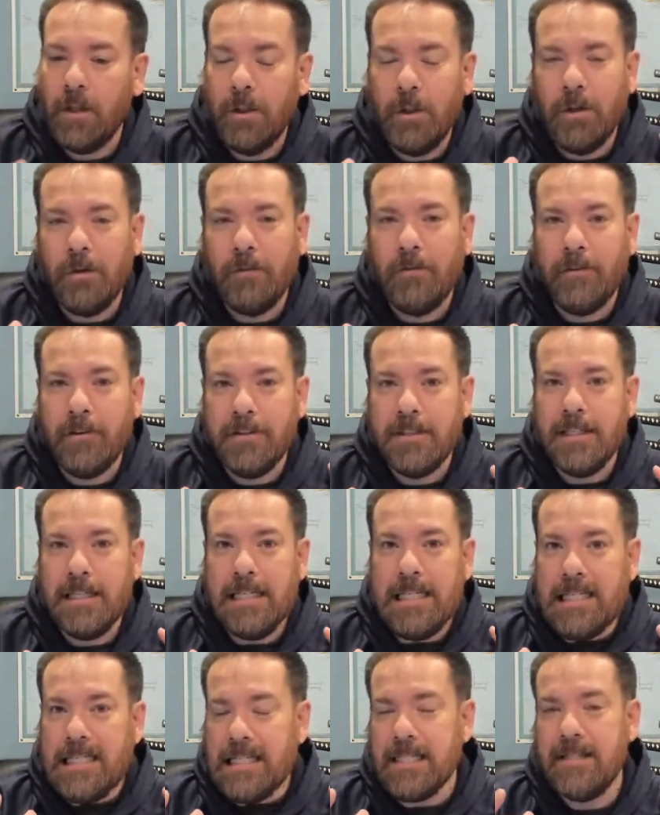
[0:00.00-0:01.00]

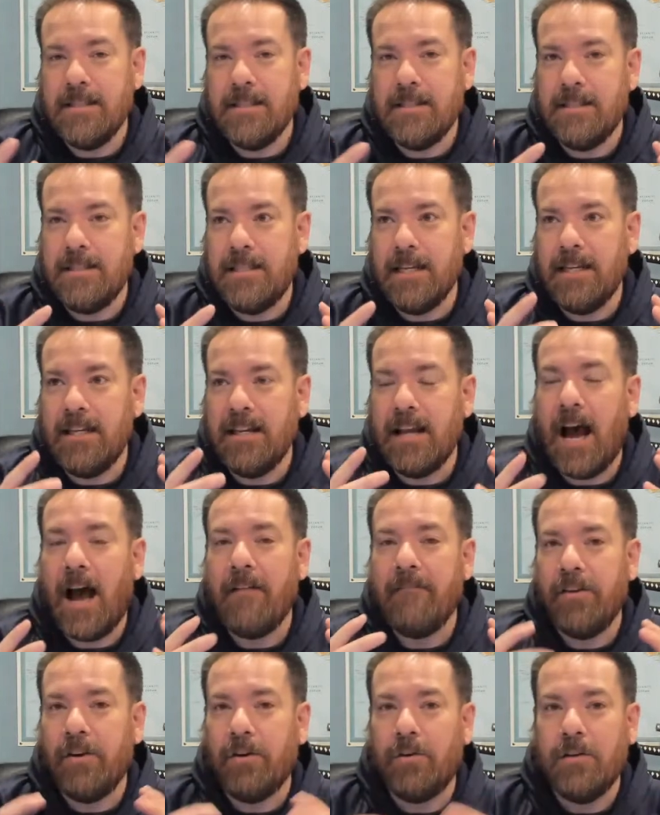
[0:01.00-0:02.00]
universities did
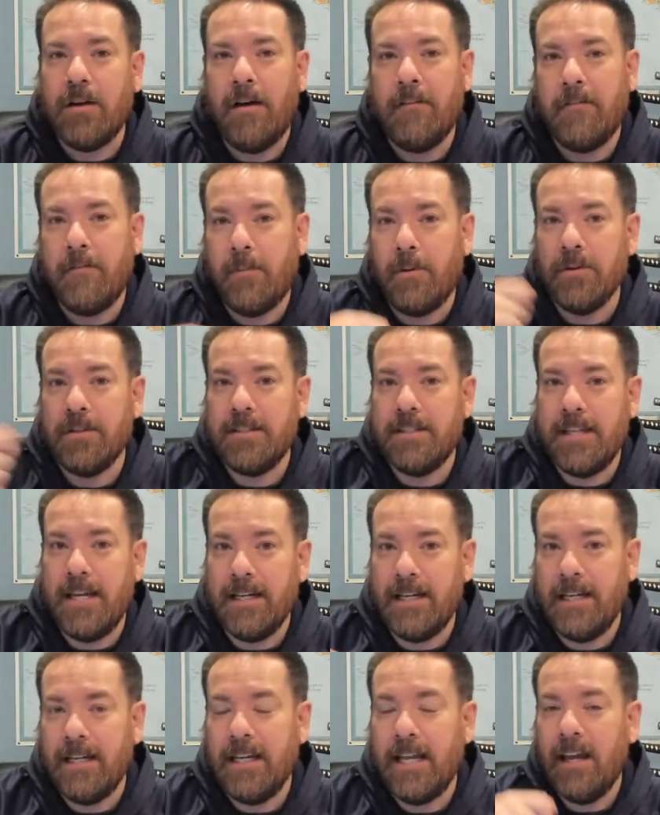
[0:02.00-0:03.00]
not feel comfortable
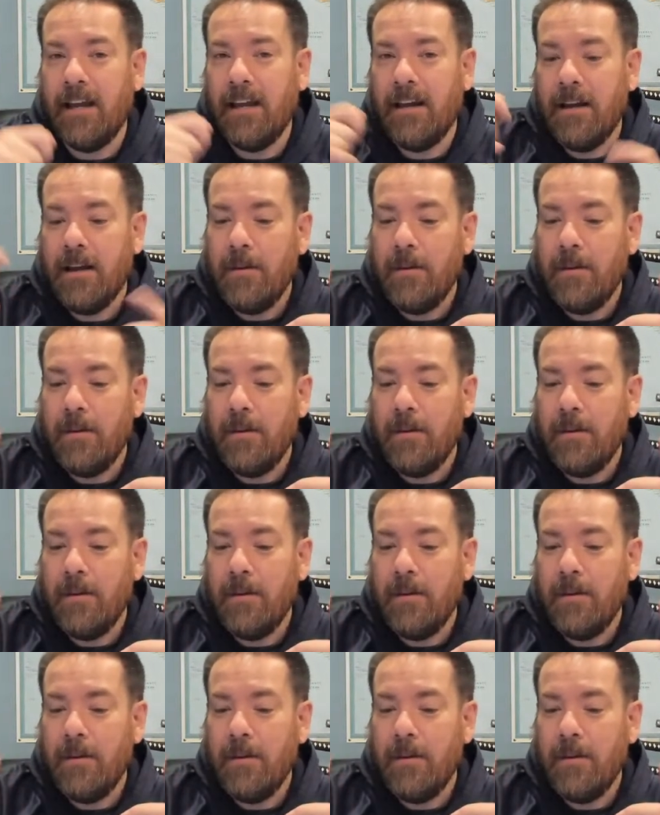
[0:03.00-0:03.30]
sending